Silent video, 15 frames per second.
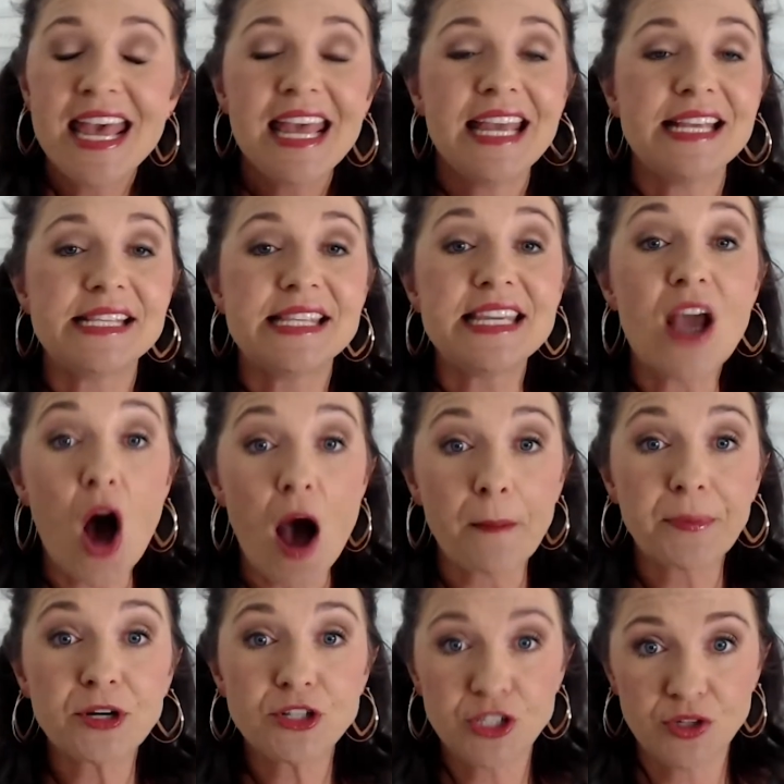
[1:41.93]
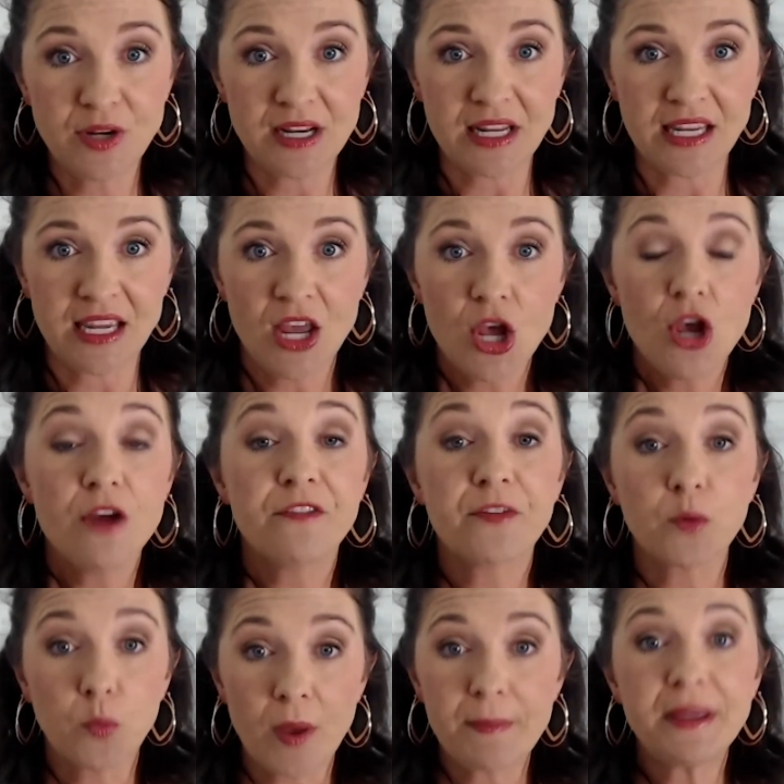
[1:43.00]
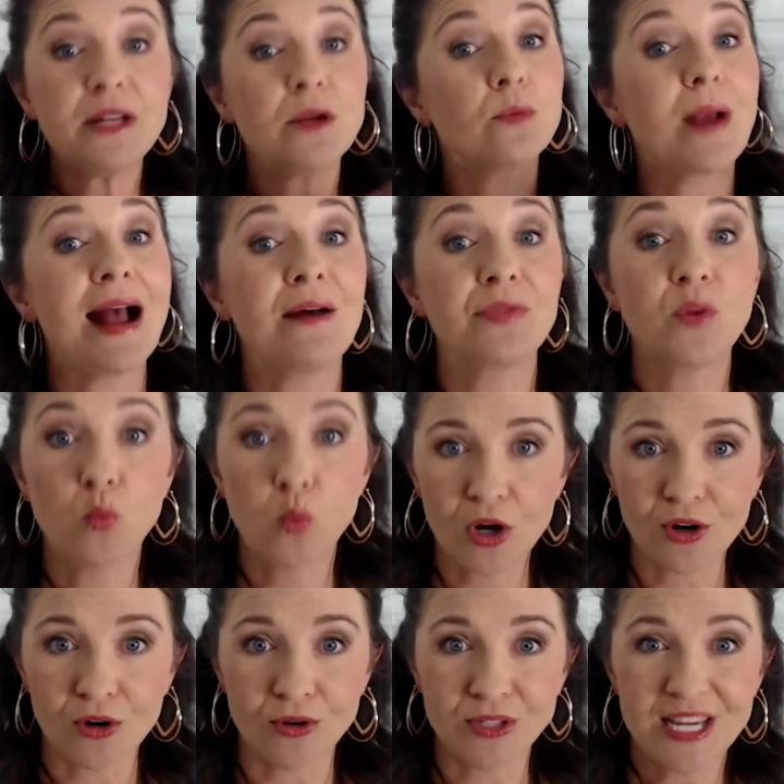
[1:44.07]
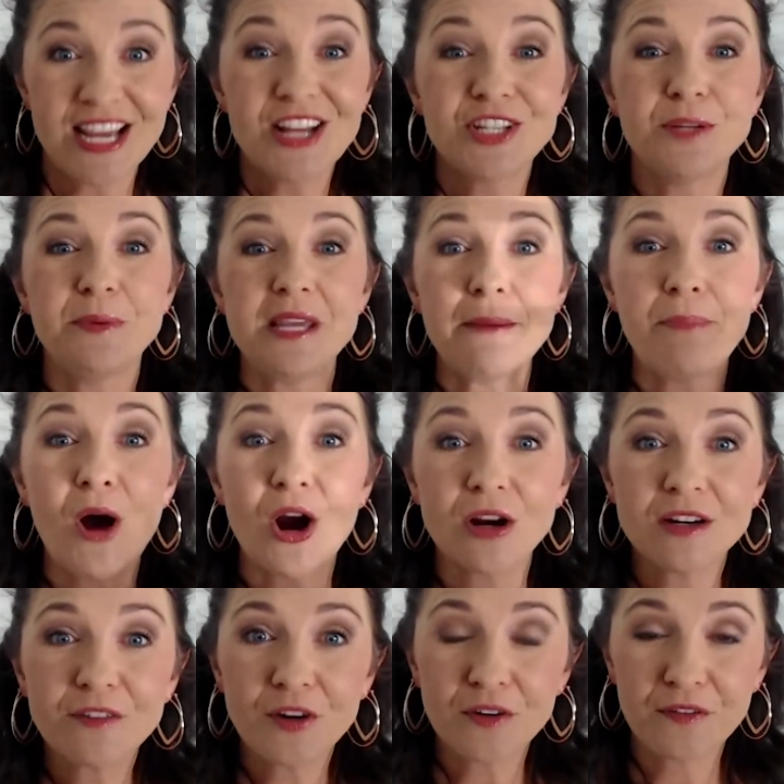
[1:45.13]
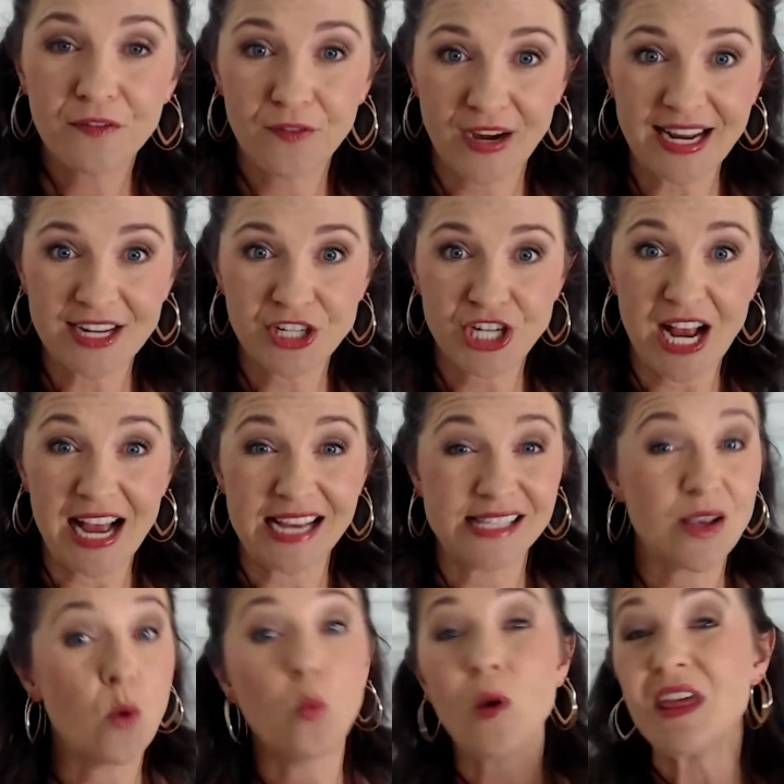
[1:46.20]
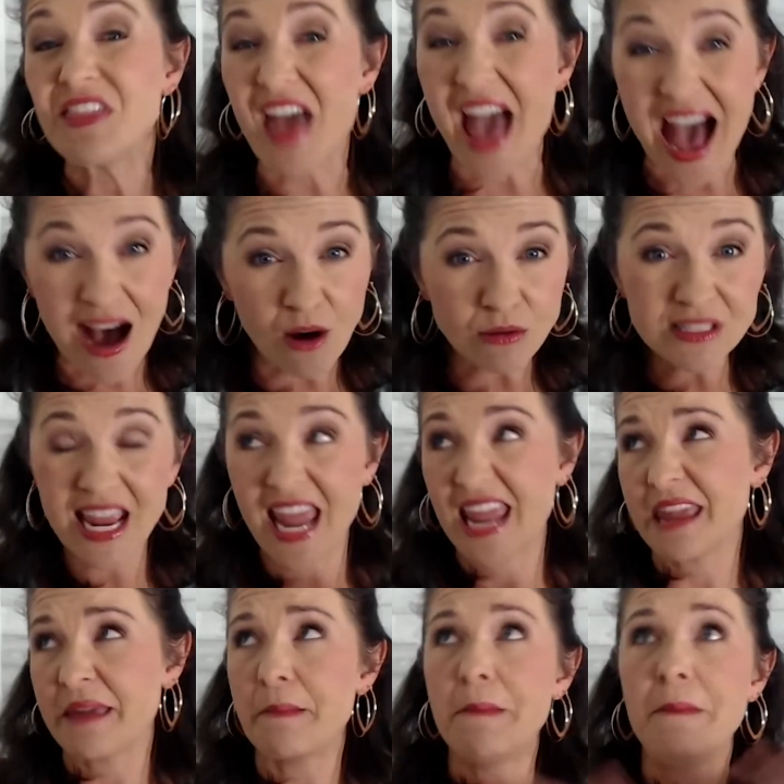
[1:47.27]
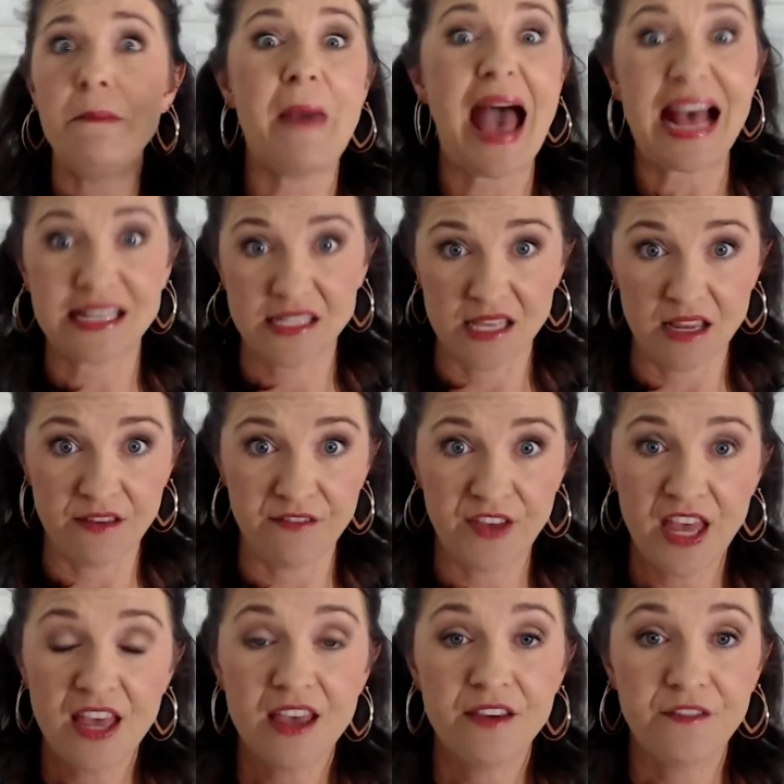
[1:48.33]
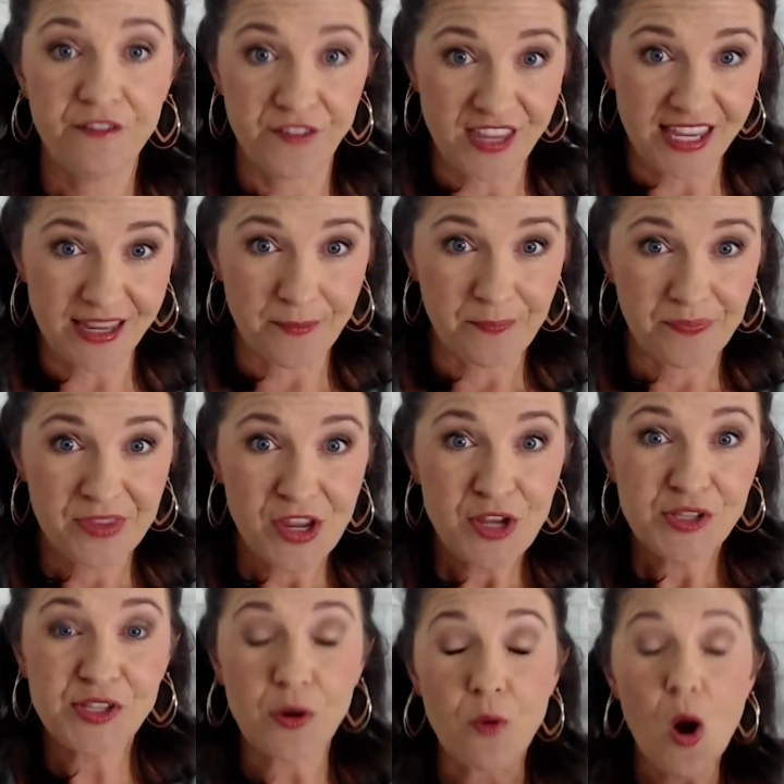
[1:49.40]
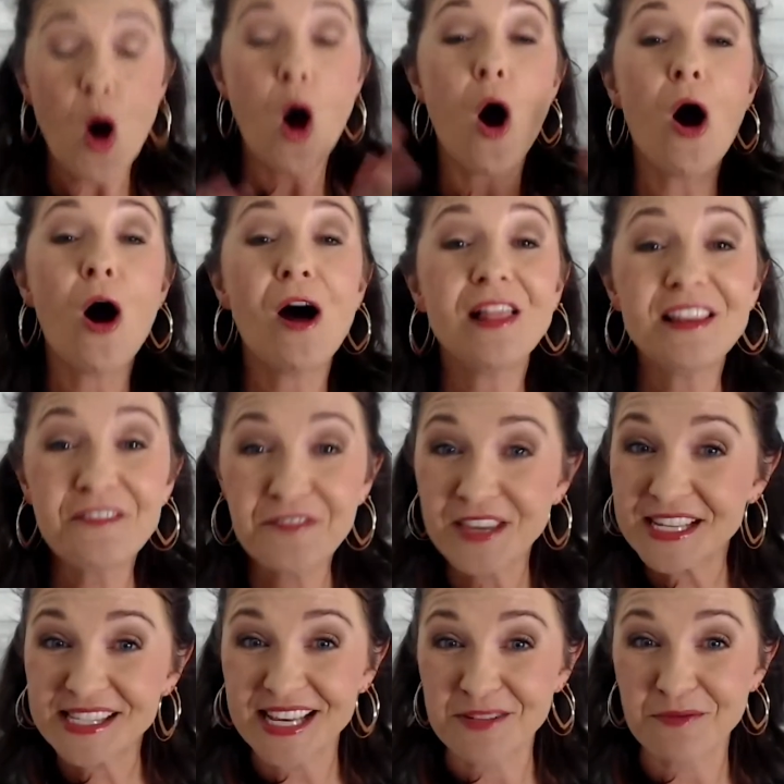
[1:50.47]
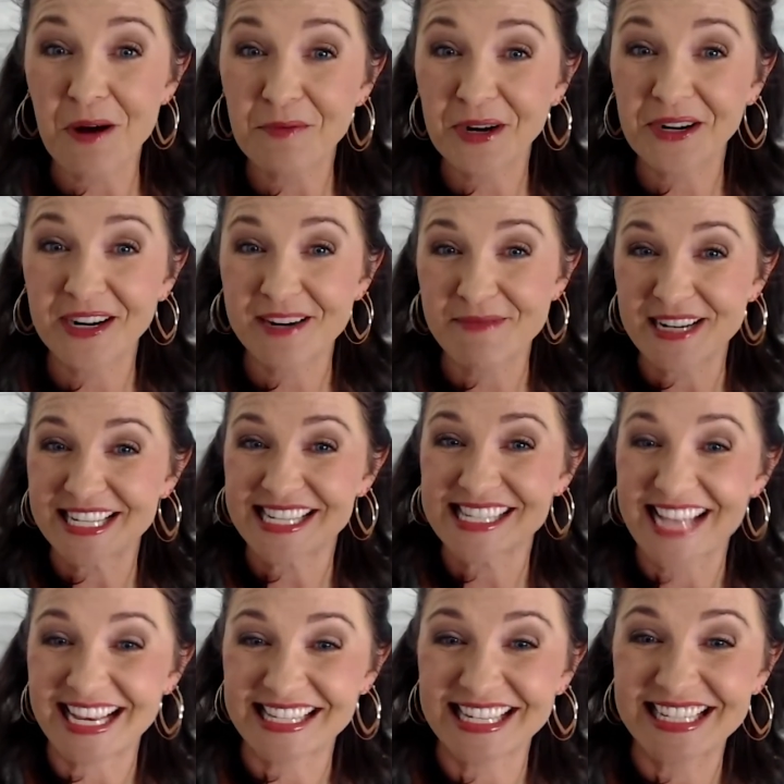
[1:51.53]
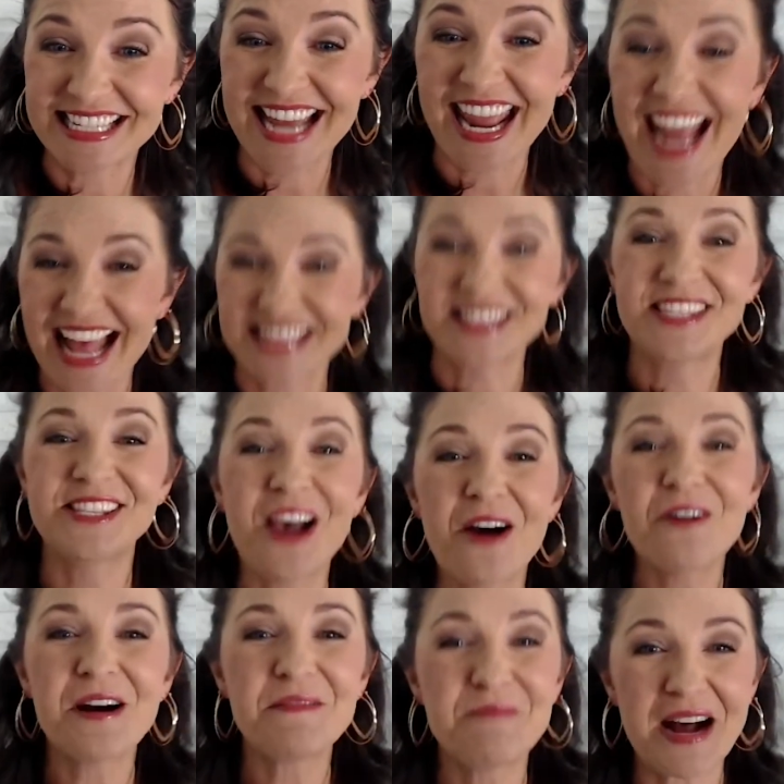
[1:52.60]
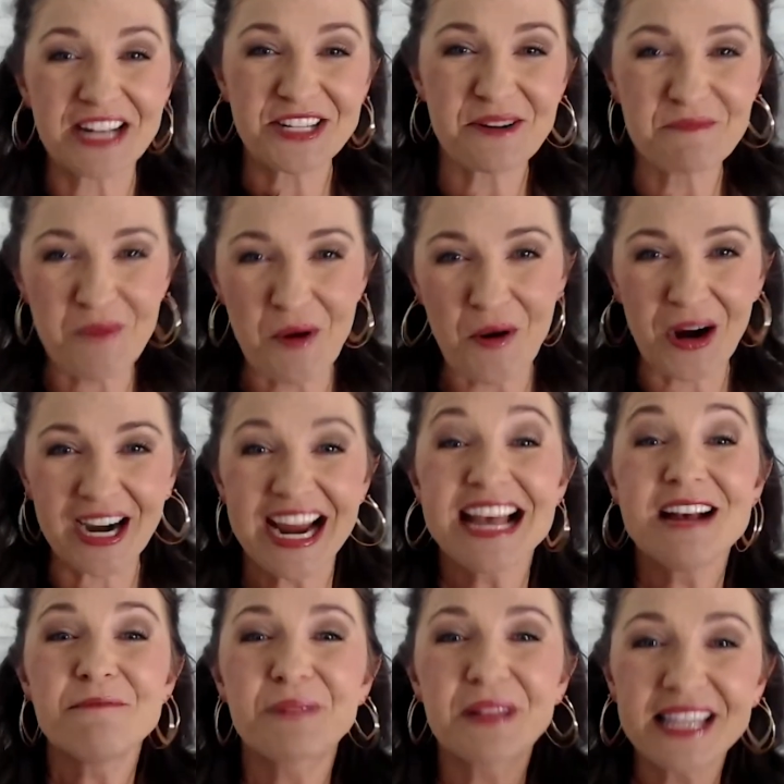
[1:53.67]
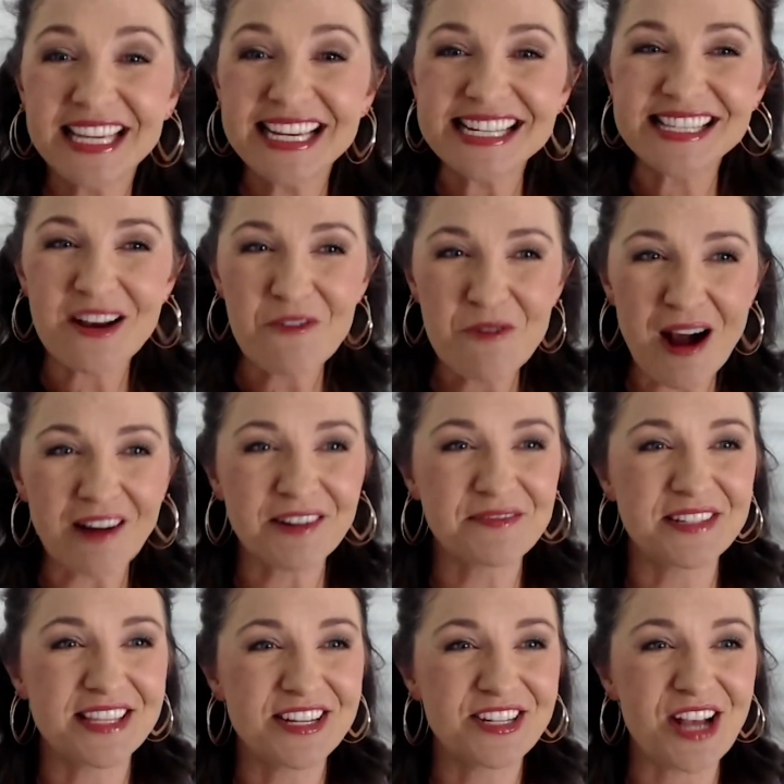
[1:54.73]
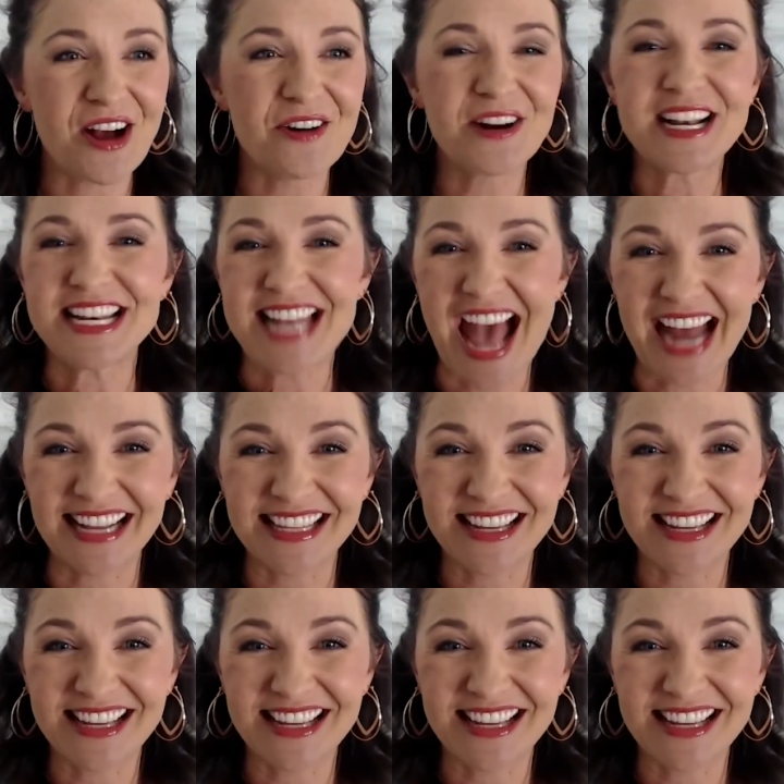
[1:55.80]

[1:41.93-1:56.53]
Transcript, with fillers: is the opportunity for women around the world to be a part of her franchise without a massive fee. So, all of this is what we are going to be discussing today and so much more. Please welcome to the show Natalie